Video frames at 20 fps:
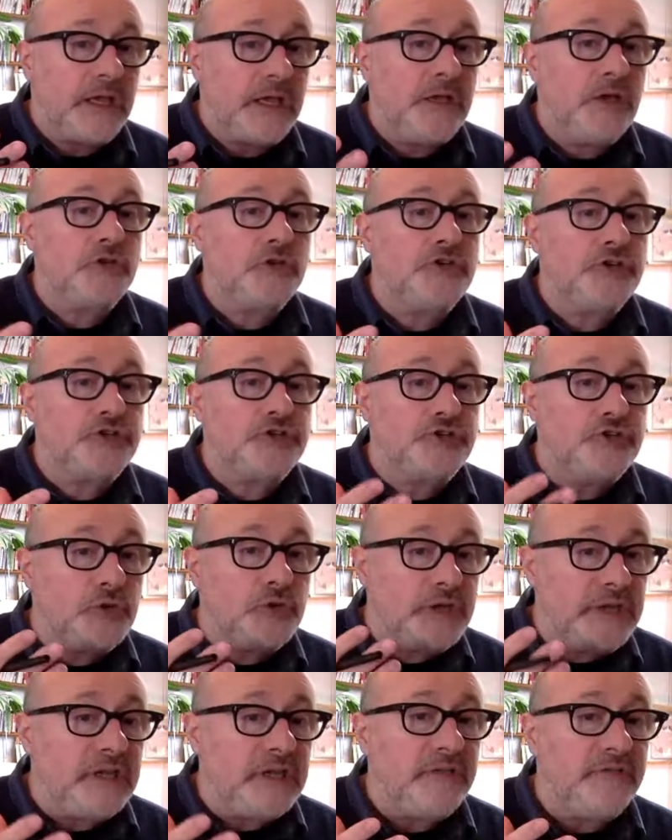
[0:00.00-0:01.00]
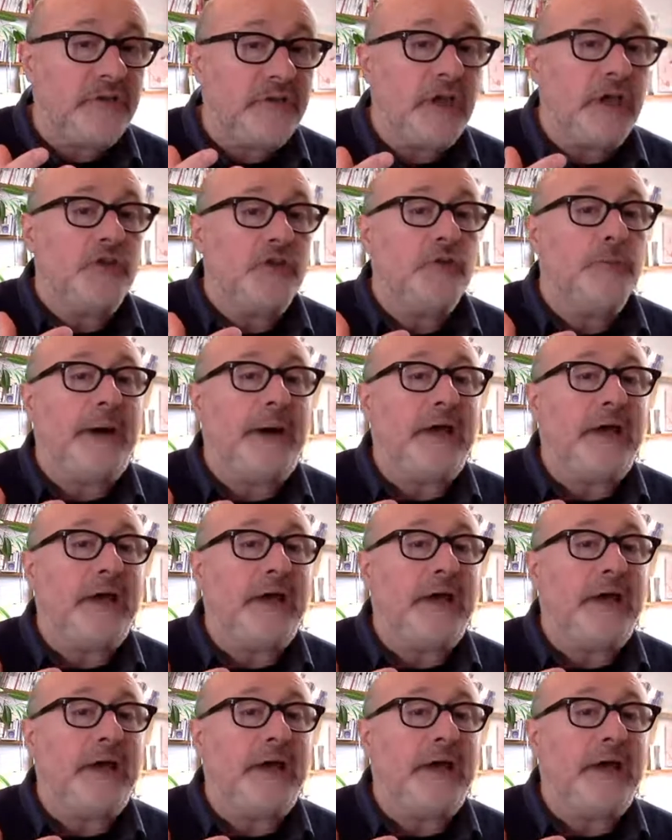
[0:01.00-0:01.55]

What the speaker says: in order to leave the